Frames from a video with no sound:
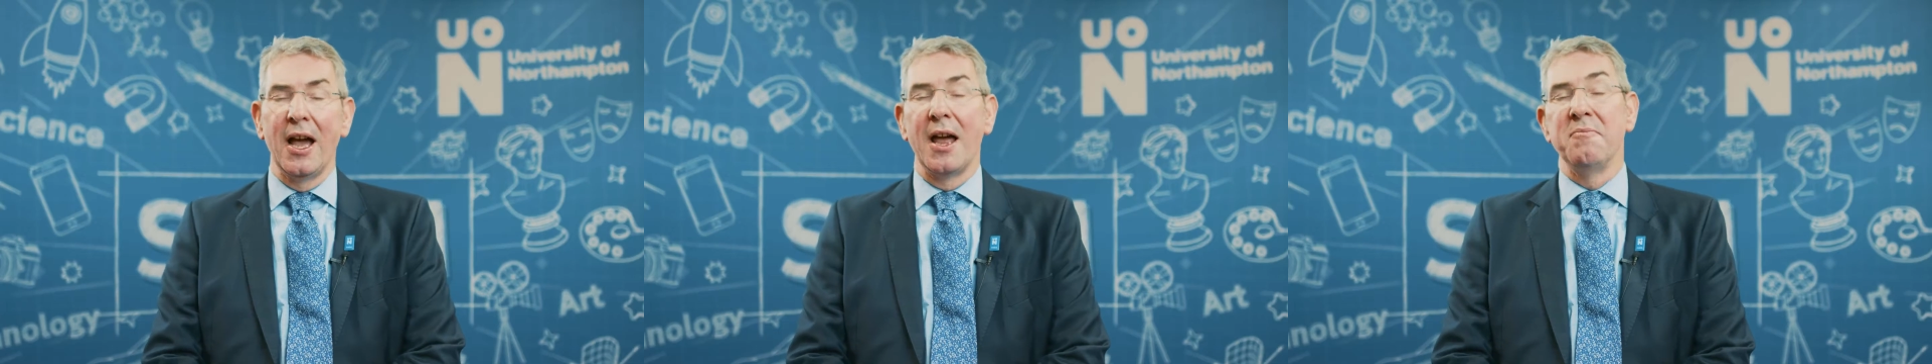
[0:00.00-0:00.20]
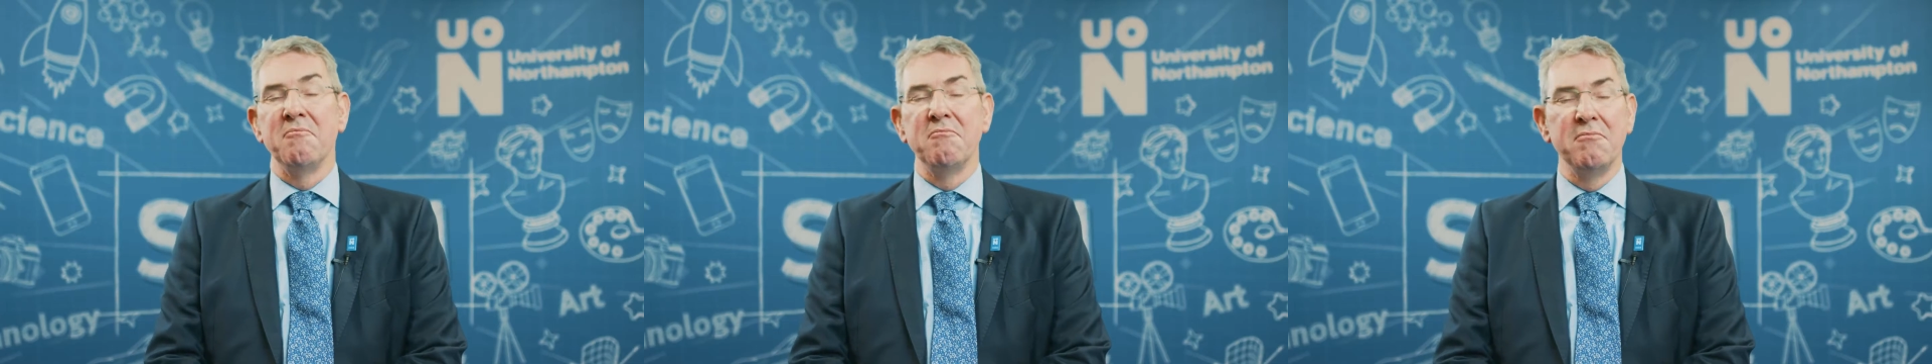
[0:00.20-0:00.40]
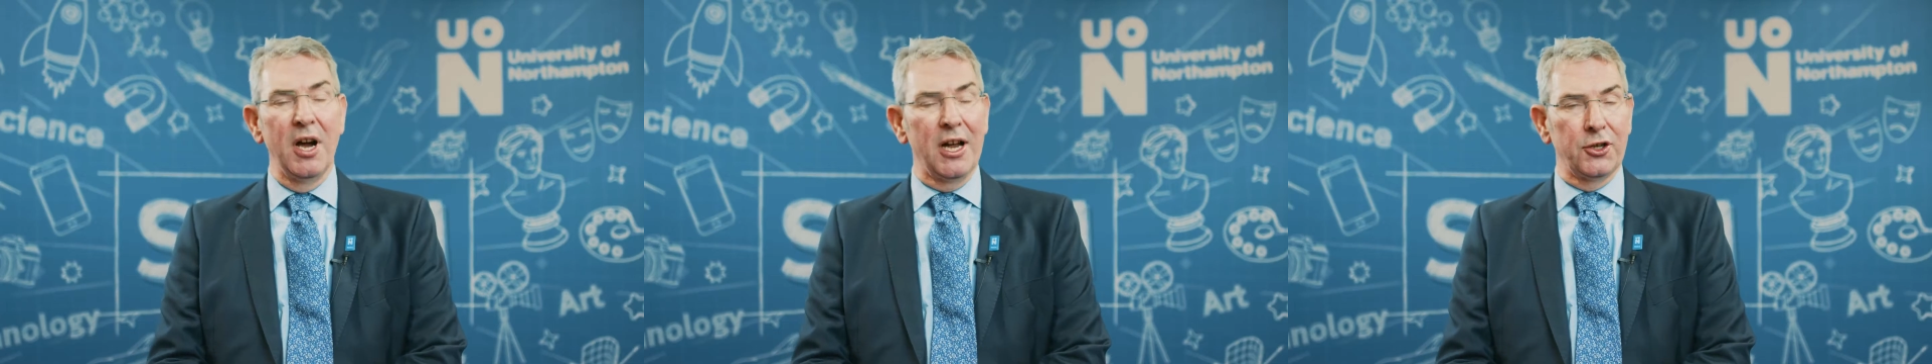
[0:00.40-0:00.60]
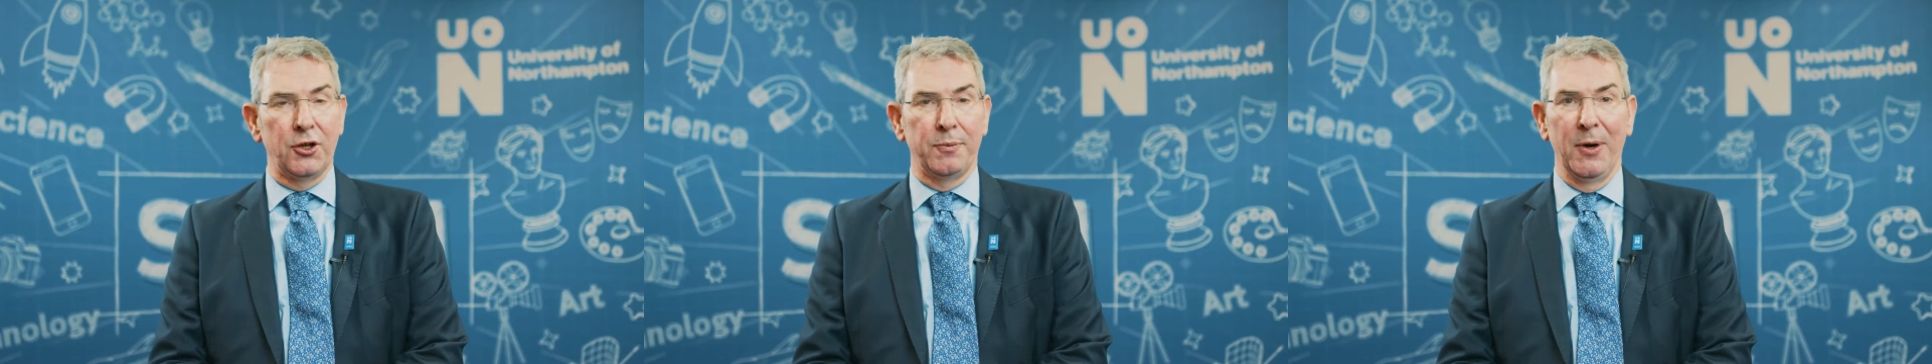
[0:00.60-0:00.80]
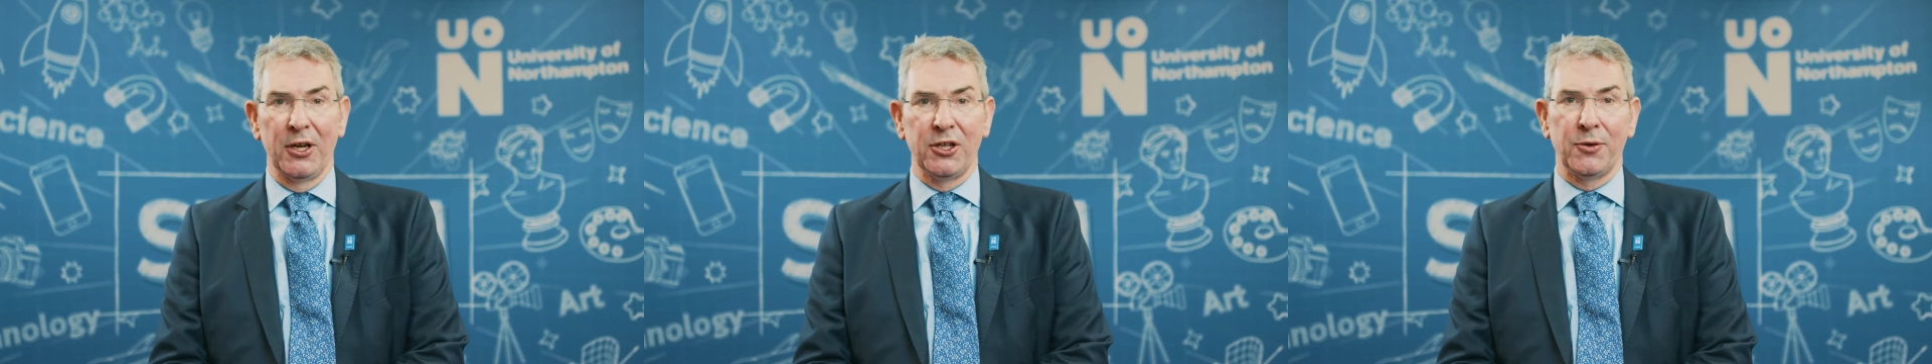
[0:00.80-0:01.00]
and
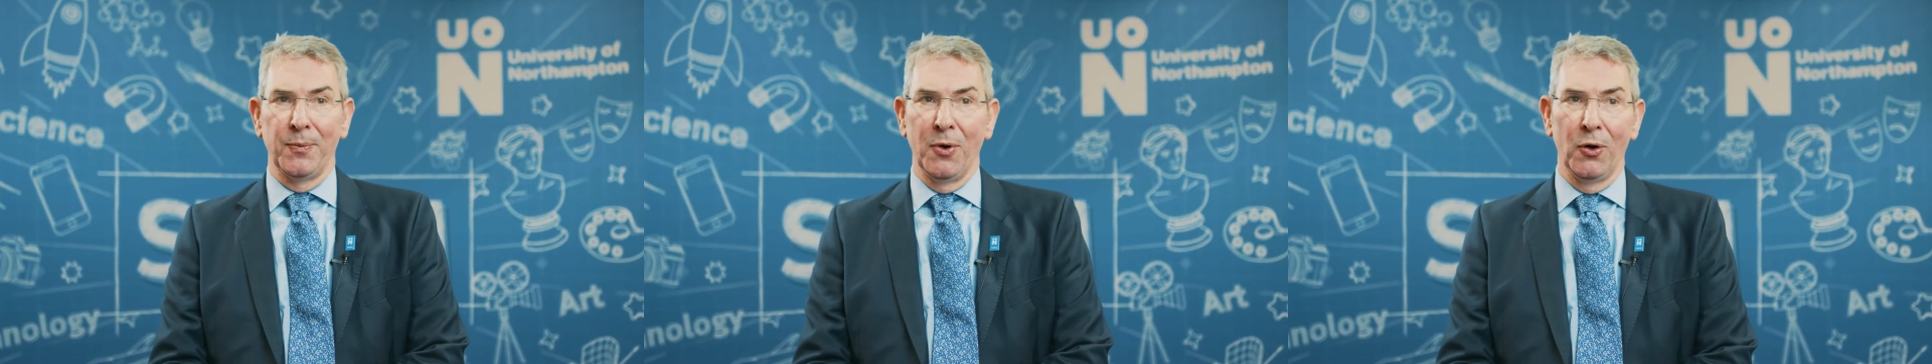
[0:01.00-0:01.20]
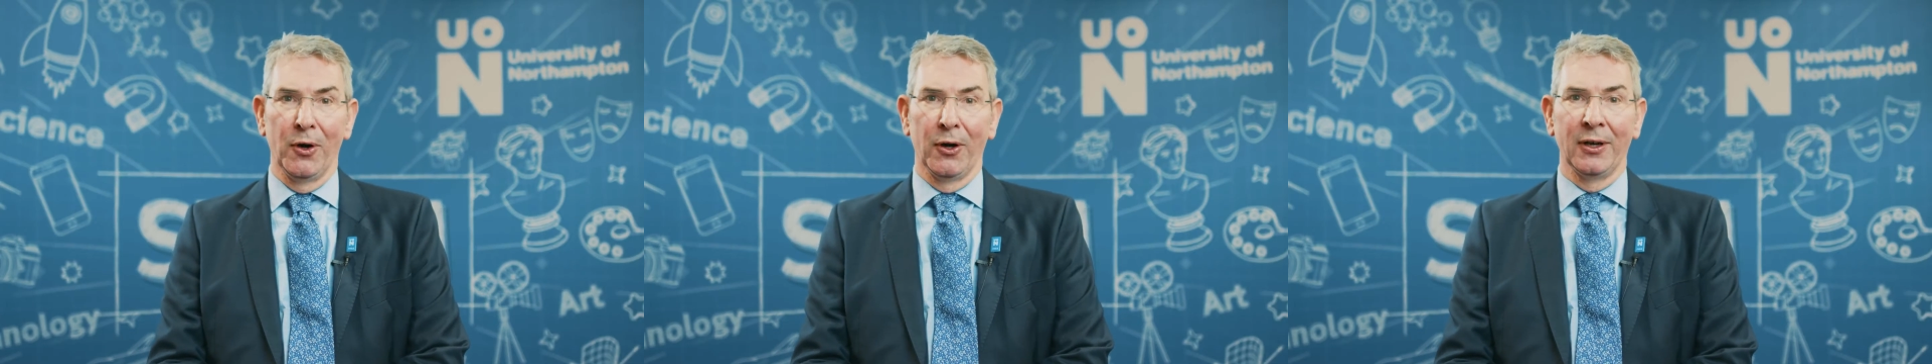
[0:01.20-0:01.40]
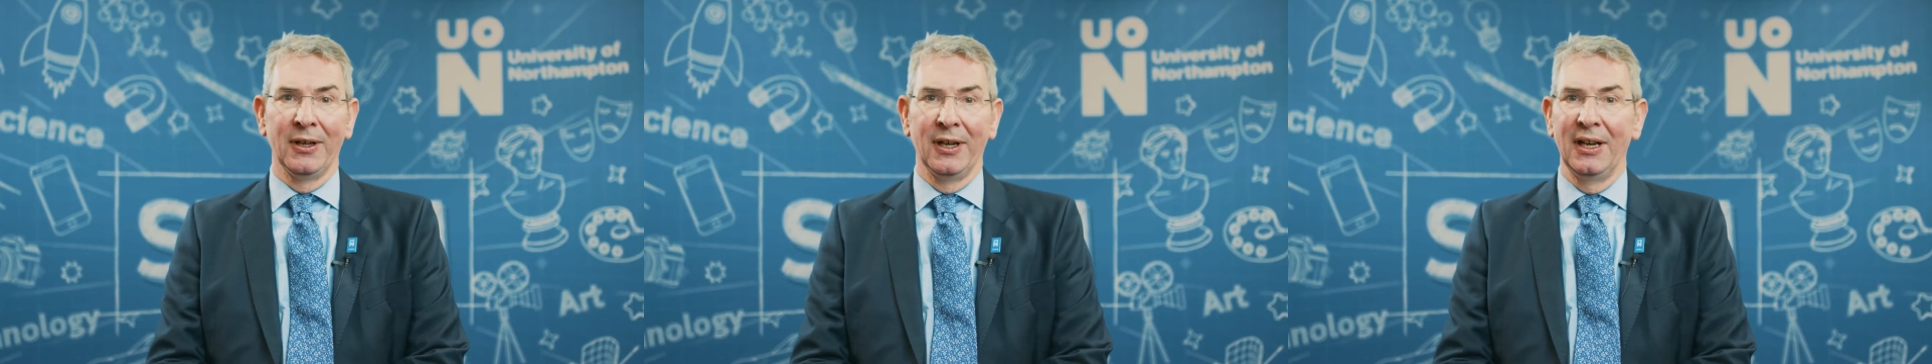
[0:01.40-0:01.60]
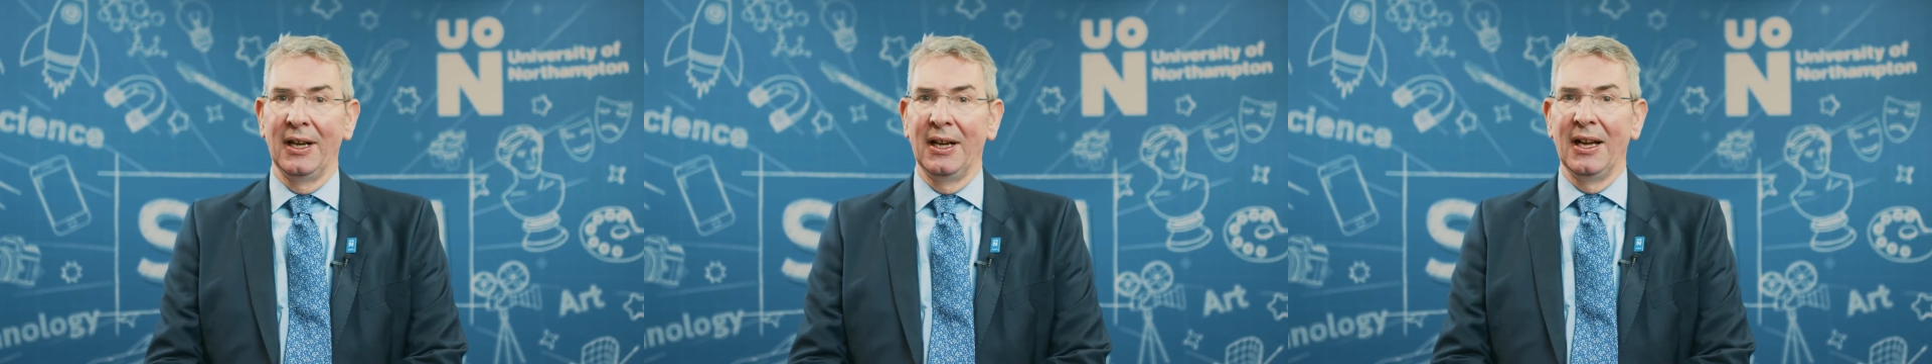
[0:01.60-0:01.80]
much, much more.